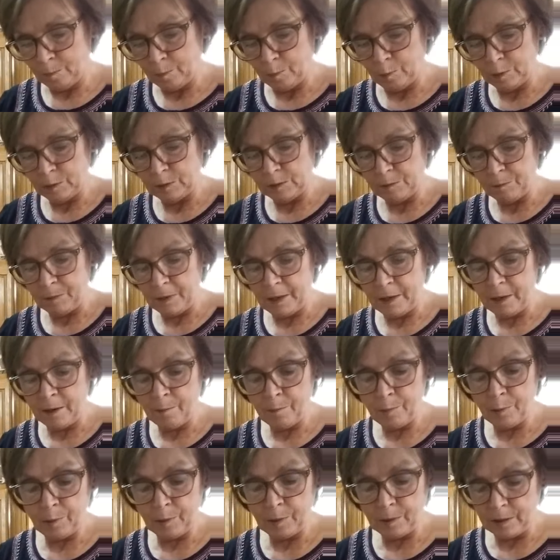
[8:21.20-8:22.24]
Put some
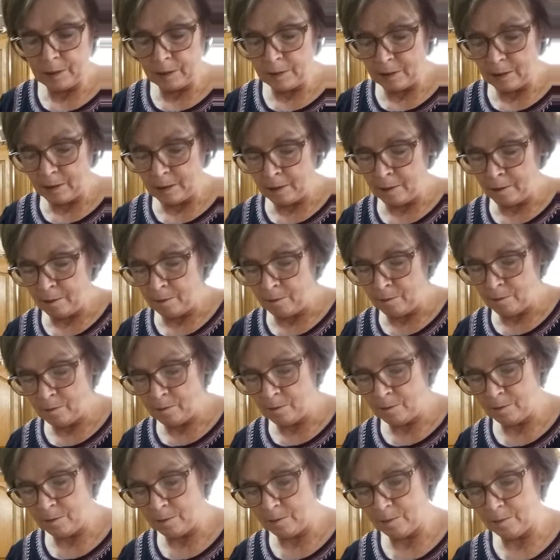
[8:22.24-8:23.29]
Hamburger in there,
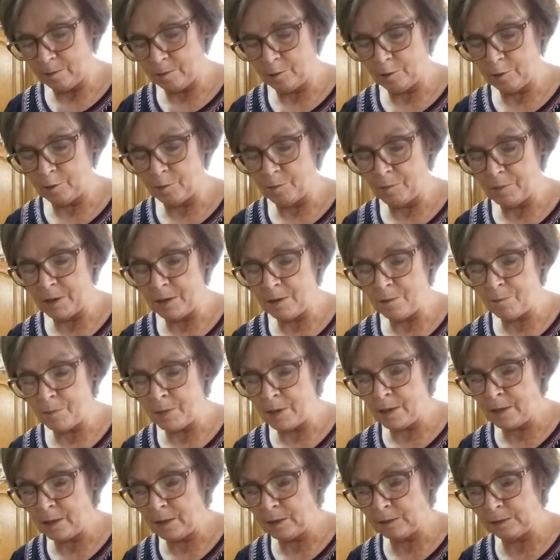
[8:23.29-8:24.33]
or your meat
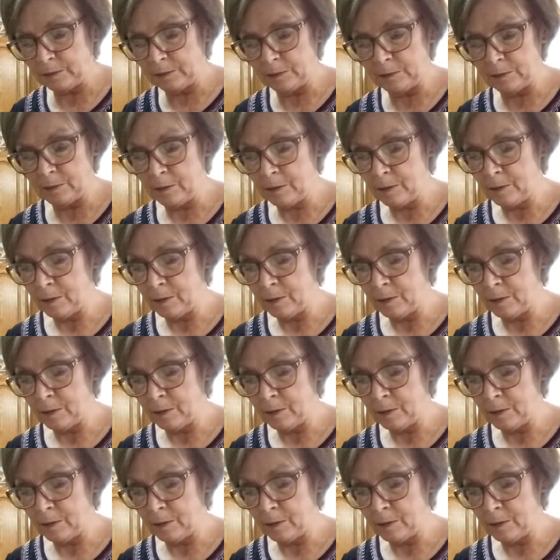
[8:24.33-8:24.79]
mix.